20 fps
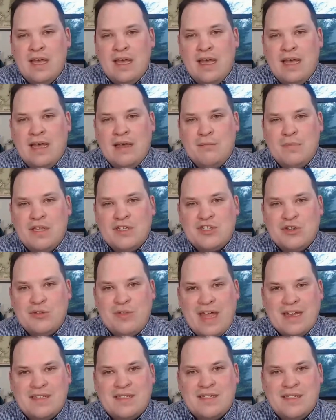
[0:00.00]
Um, and so
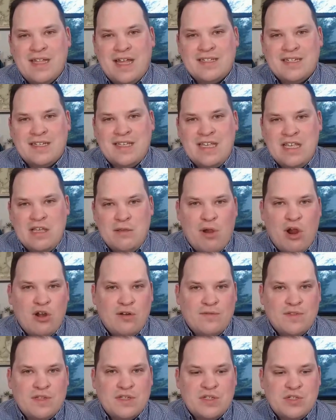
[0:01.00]
that's that's a key
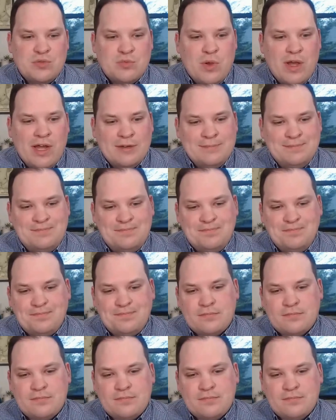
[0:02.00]
part of this as well.